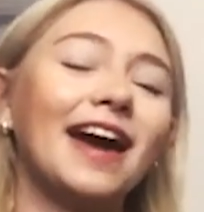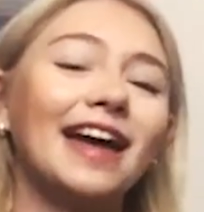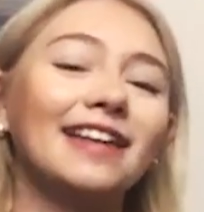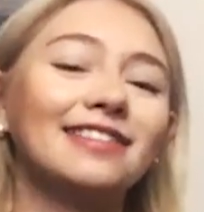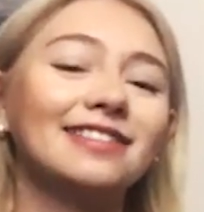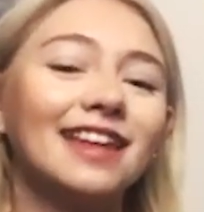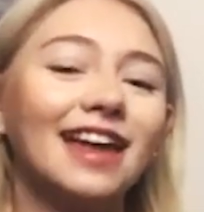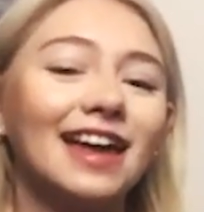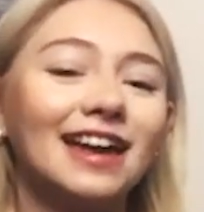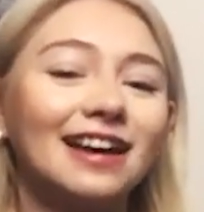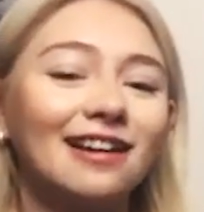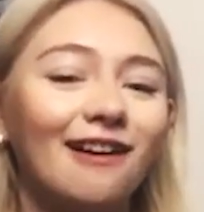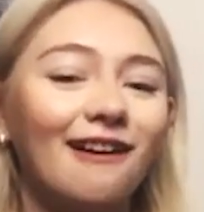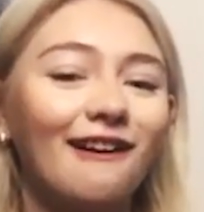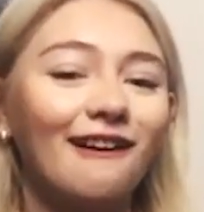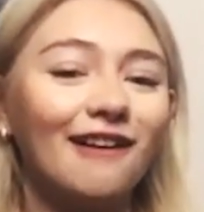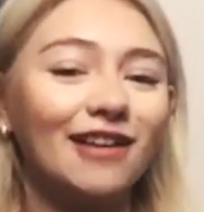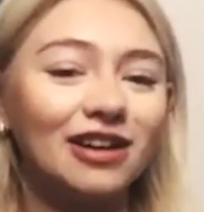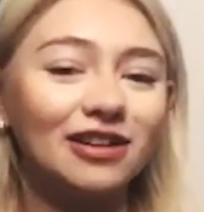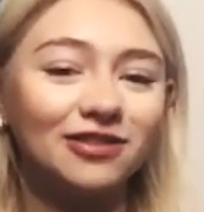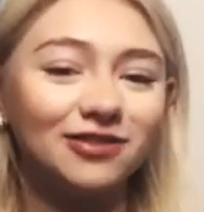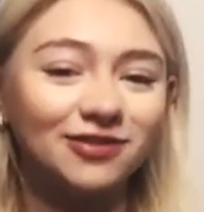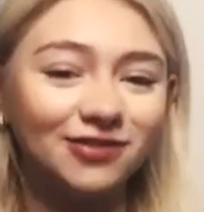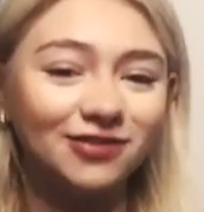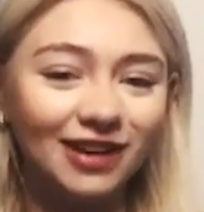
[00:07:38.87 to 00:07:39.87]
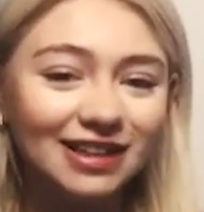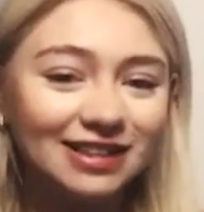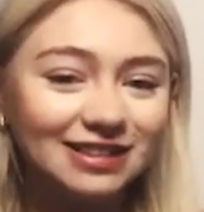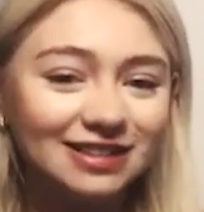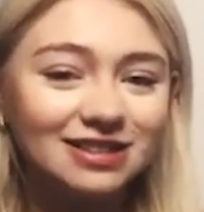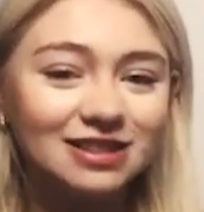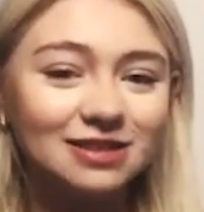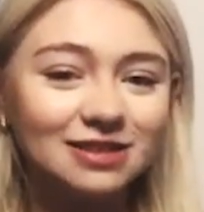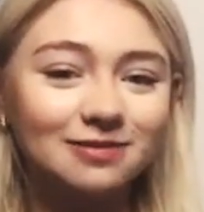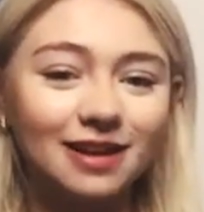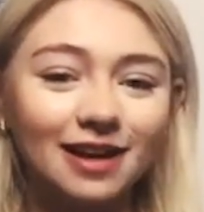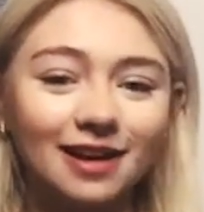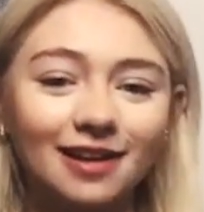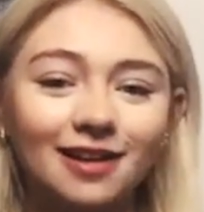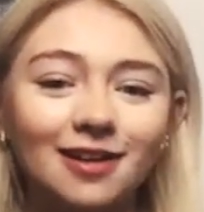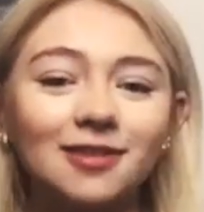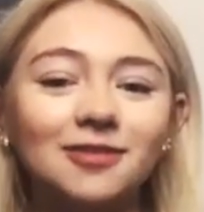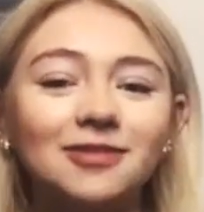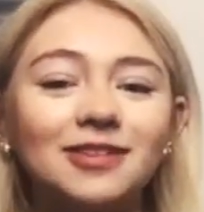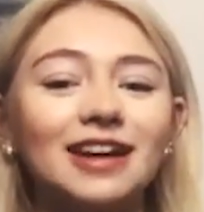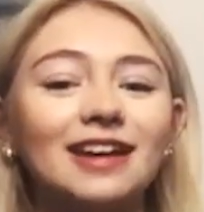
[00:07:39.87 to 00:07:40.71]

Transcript: and like all your friends are back home.